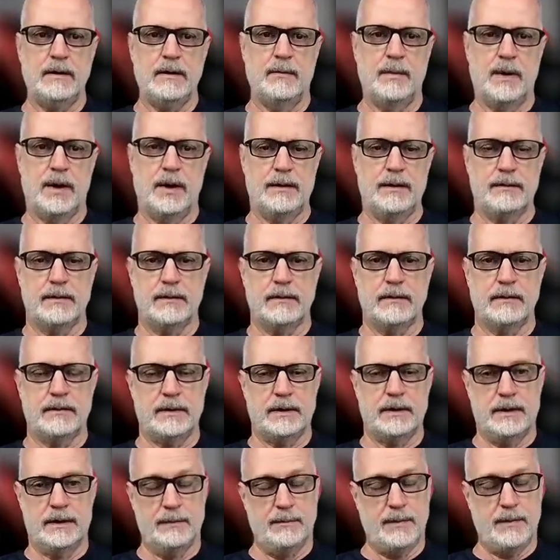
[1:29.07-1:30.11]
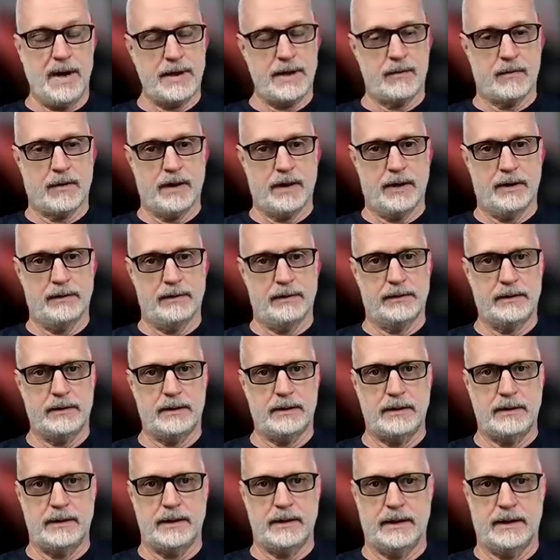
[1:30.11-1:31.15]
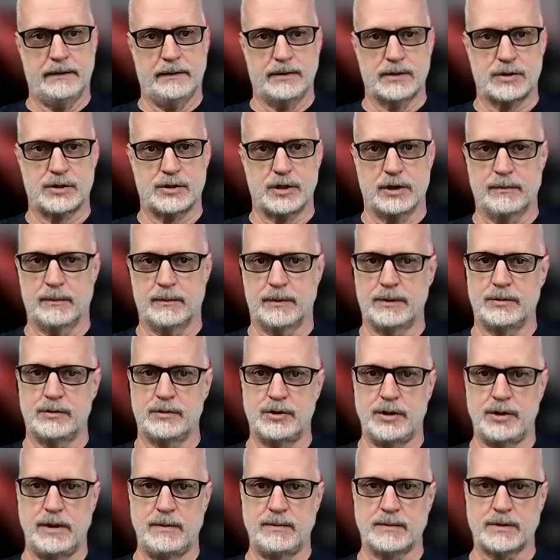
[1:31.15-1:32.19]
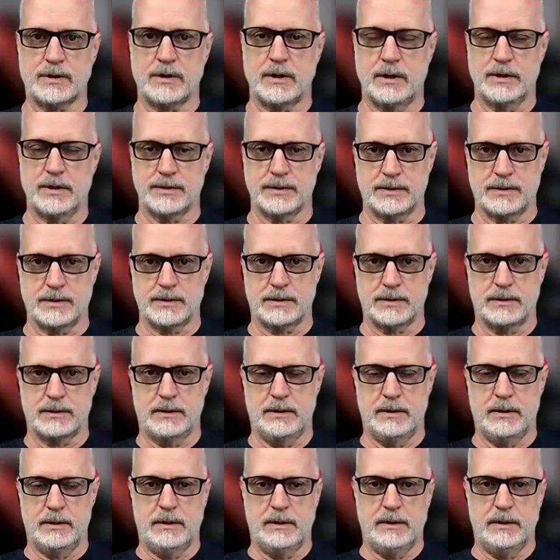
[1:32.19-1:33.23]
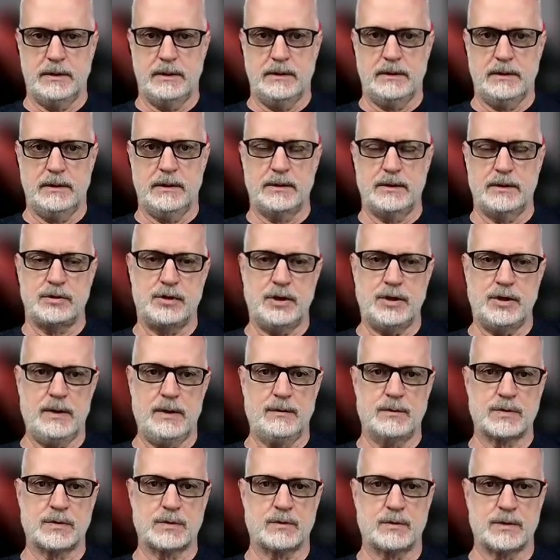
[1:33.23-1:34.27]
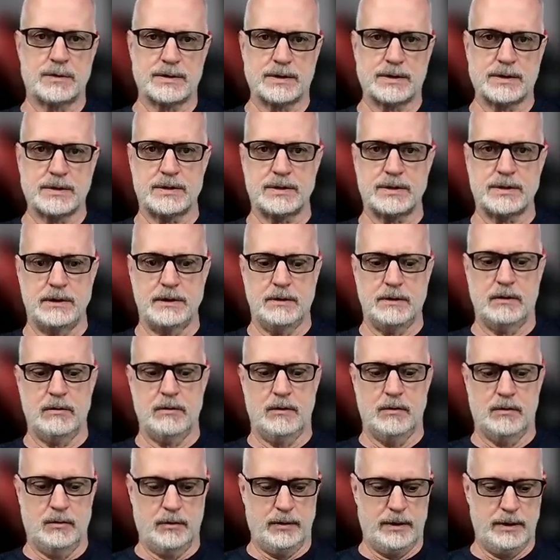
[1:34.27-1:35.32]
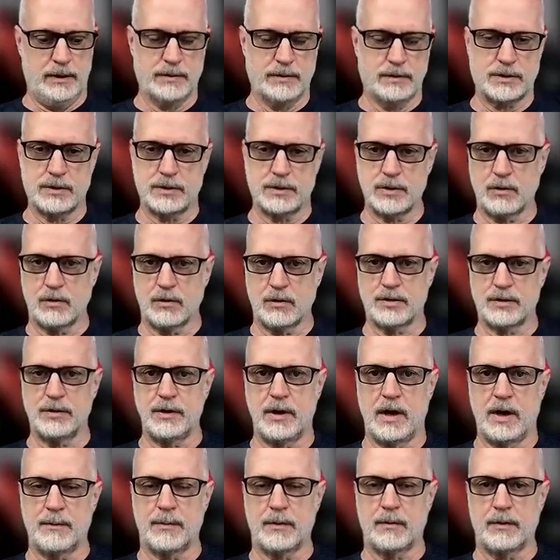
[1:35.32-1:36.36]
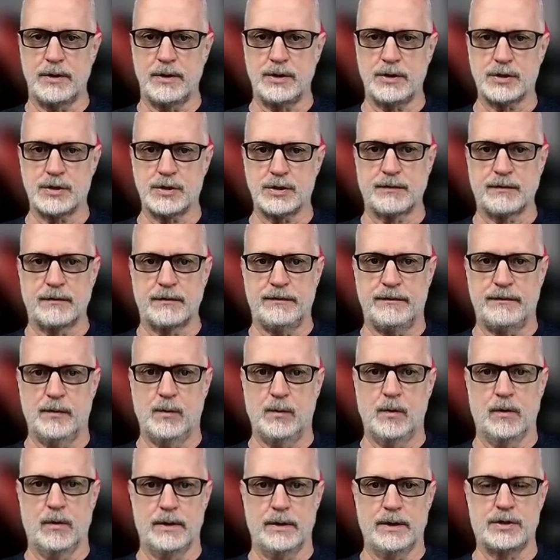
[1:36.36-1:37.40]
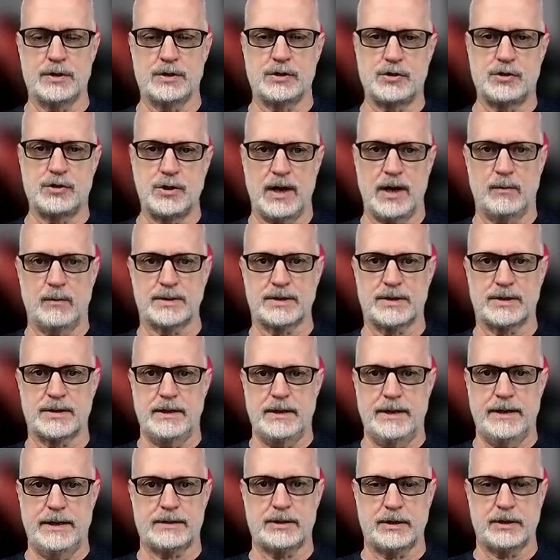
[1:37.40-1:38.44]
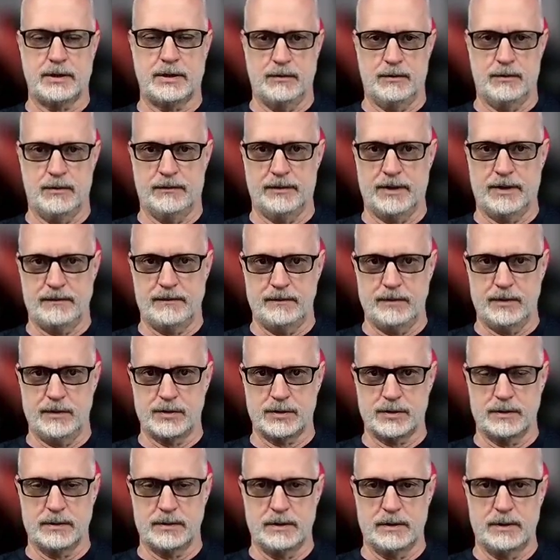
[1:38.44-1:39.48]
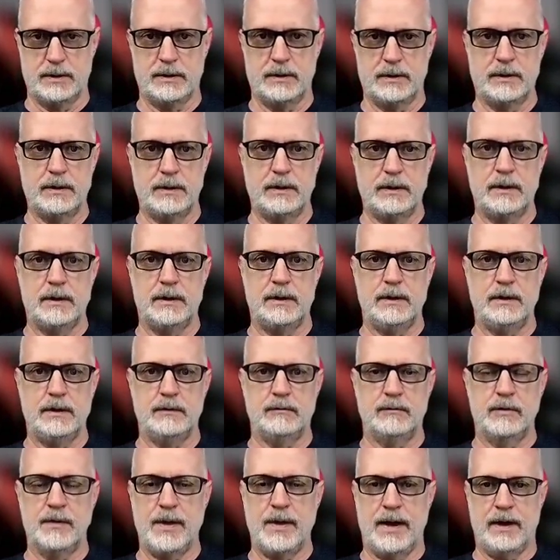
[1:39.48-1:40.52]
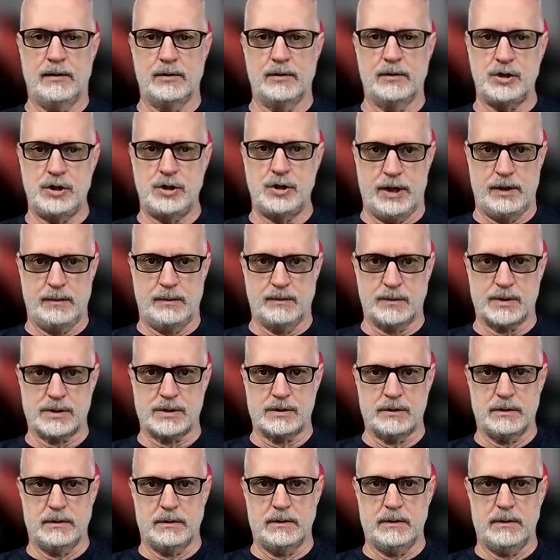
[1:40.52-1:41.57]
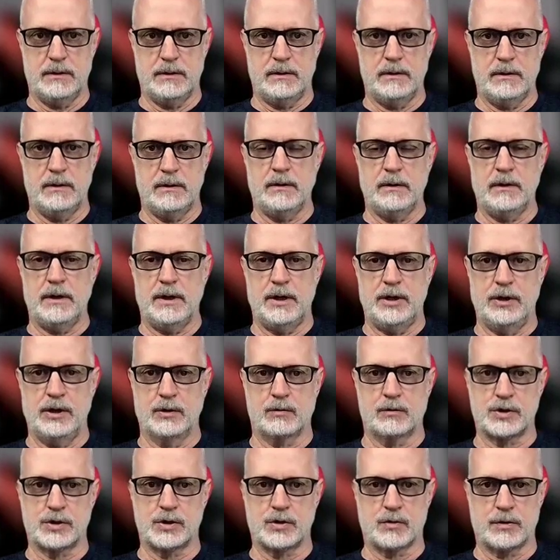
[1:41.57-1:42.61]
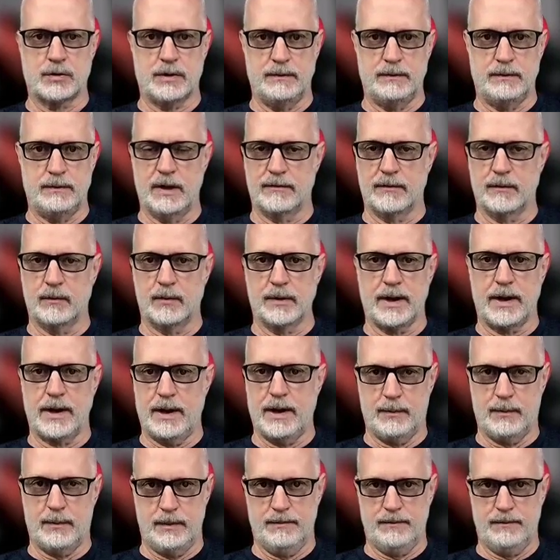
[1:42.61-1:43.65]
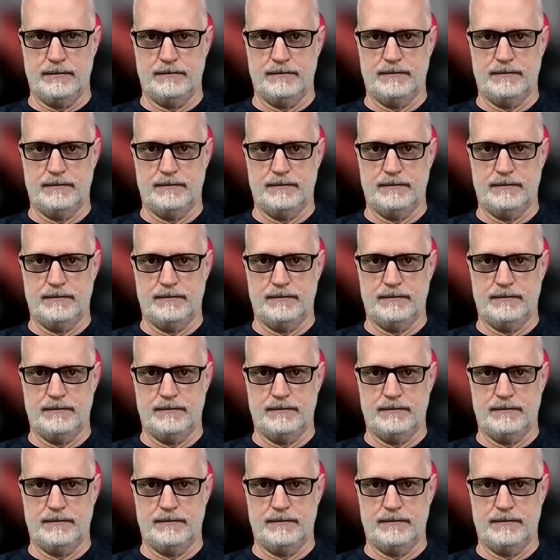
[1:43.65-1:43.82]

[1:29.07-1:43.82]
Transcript: But in the background, he had this gentleman, James Couzens. Now, James was the COO. He was in charge of the operations for Ford. His job was to execute on that vision. Without James, Henry's dream never would have happened.